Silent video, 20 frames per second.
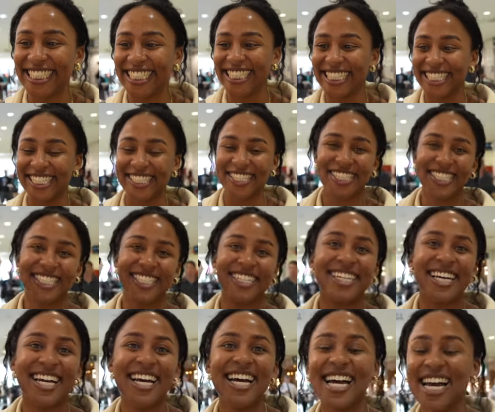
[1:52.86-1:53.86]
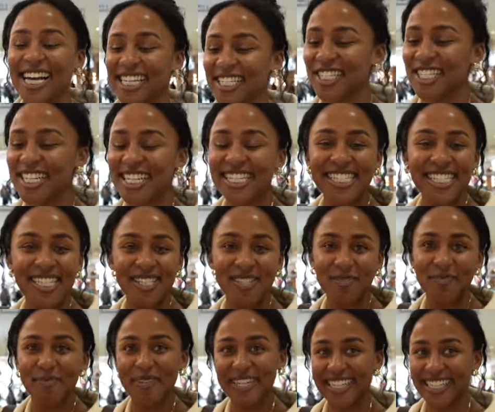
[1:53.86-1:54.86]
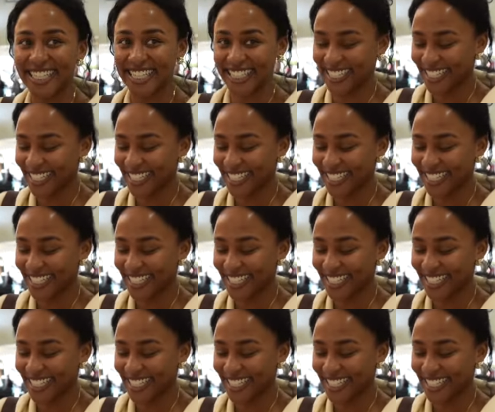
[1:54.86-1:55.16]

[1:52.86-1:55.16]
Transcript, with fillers: Caesar. Chicken Caesar pita.